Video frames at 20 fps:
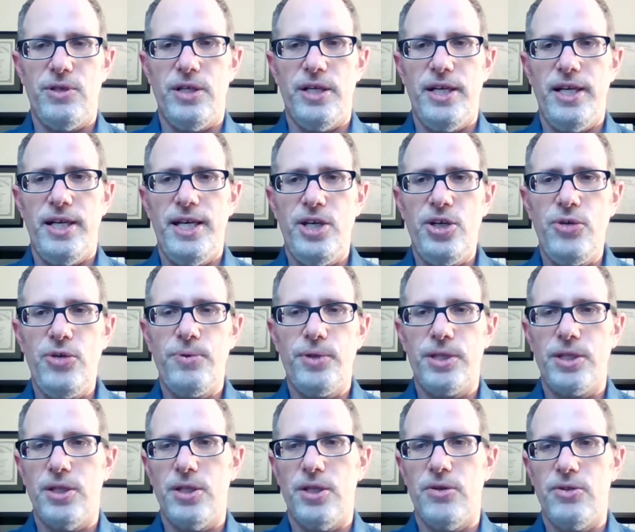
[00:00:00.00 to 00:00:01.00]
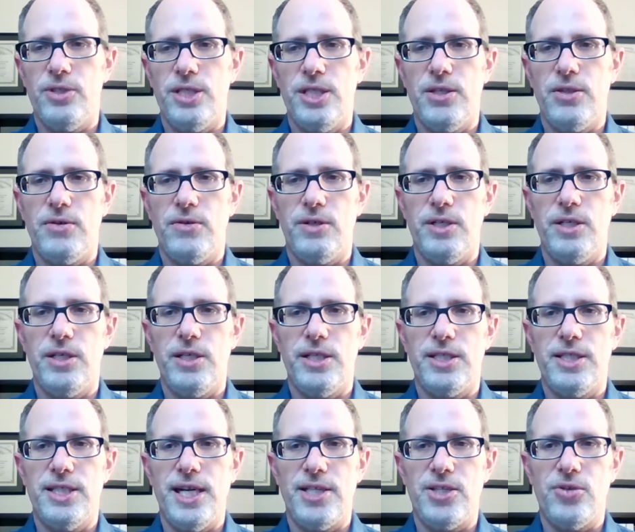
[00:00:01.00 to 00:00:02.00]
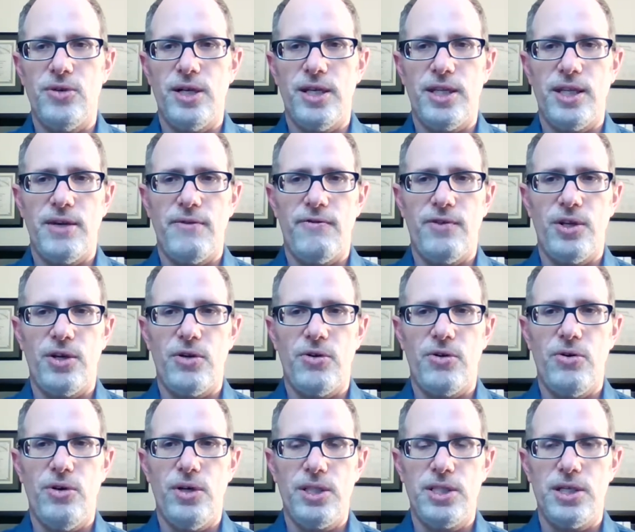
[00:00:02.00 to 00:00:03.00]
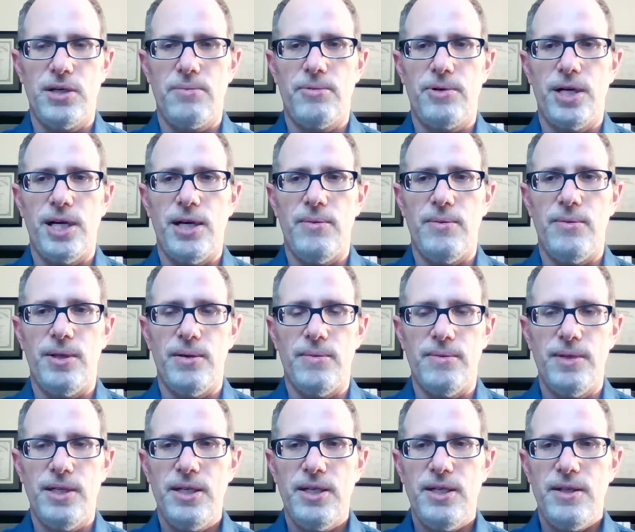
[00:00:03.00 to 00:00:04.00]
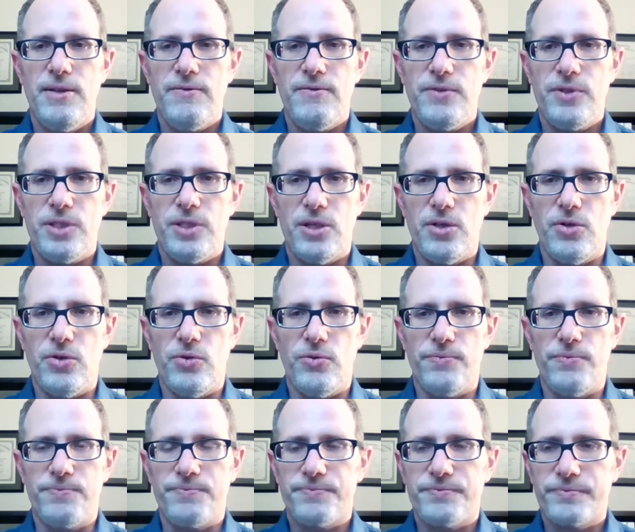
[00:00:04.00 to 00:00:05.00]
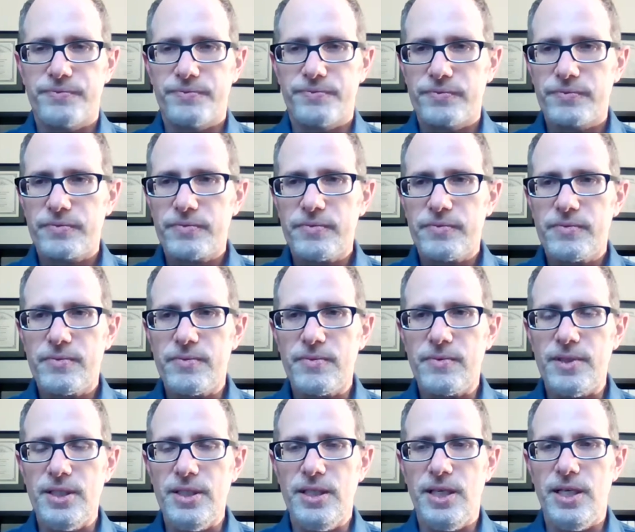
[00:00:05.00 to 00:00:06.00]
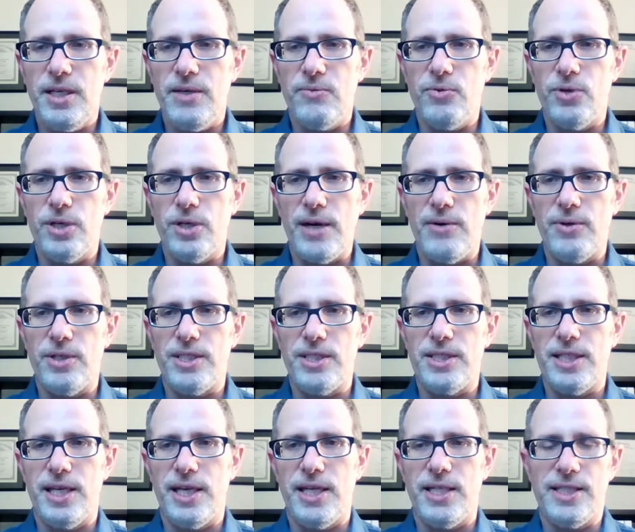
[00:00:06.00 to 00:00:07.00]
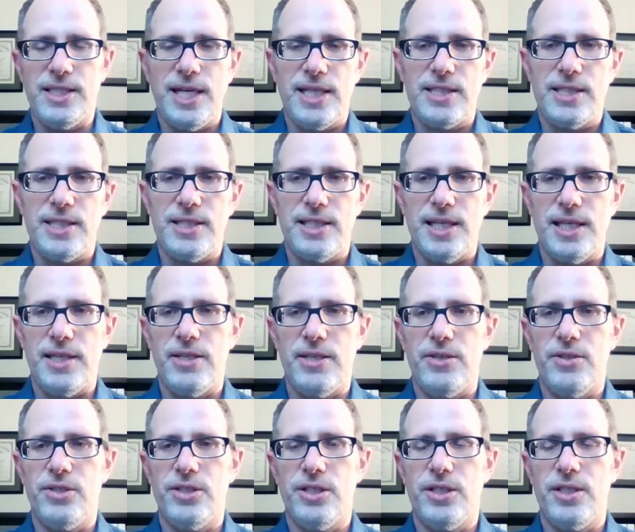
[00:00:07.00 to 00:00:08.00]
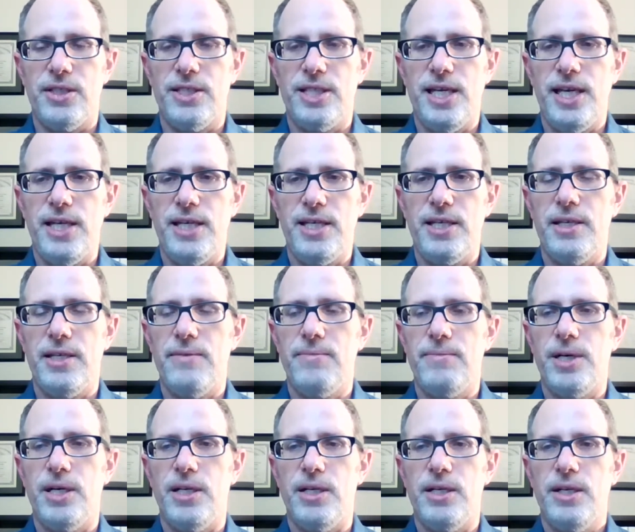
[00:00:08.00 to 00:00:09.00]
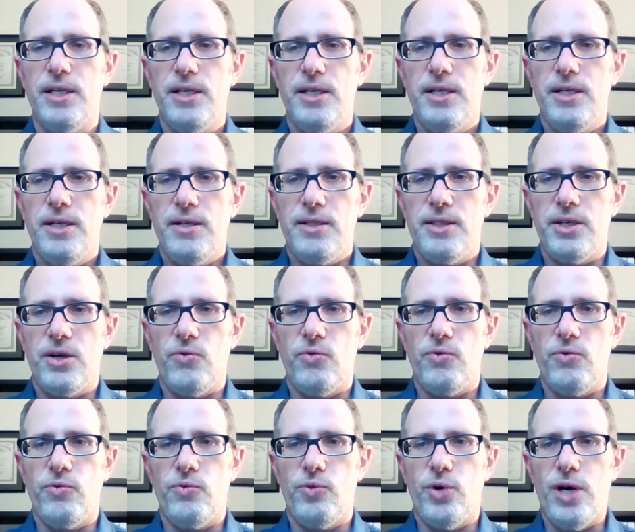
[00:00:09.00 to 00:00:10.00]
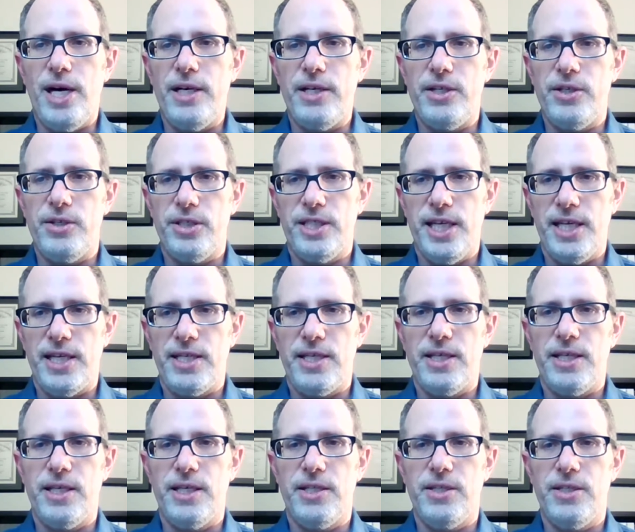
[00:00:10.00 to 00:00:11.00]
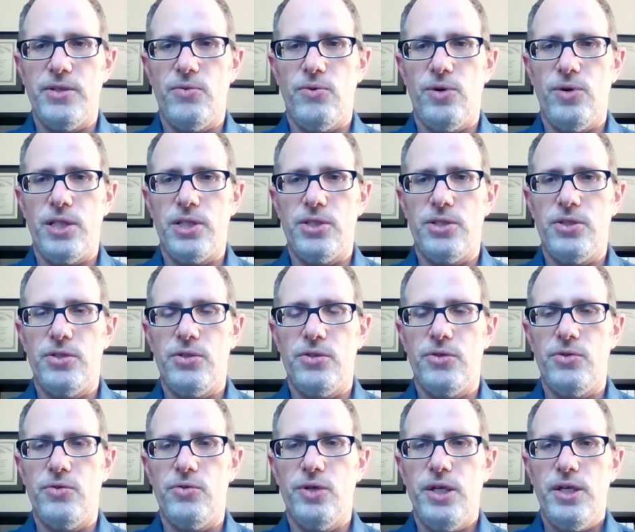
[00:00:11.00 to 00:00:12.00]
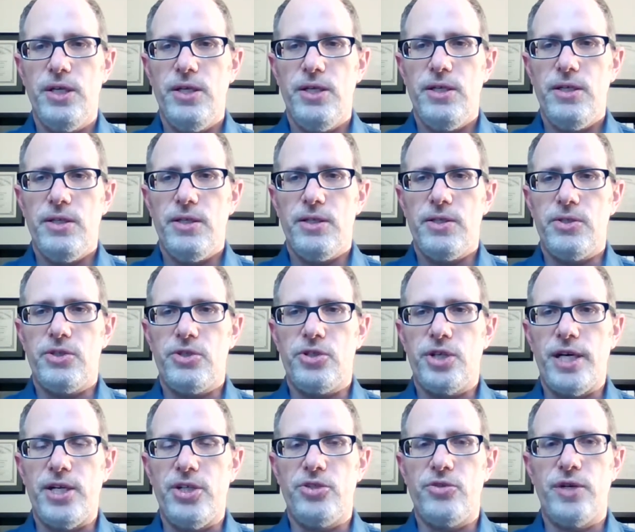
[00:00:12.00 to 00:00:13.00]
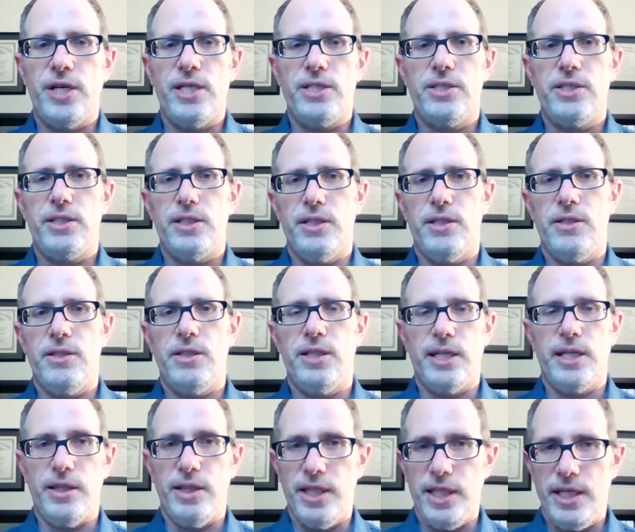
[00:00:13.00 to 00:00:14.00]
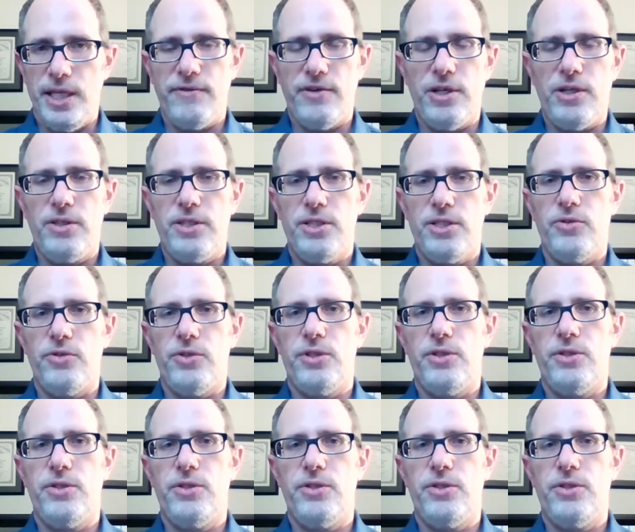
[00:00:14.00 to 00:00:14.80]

help with the low T3. It's not doing anything for the cause of the problem. So what I would say, and it's not to say that you shouldn't take it, but while you're taking it, you want to try to address liver. So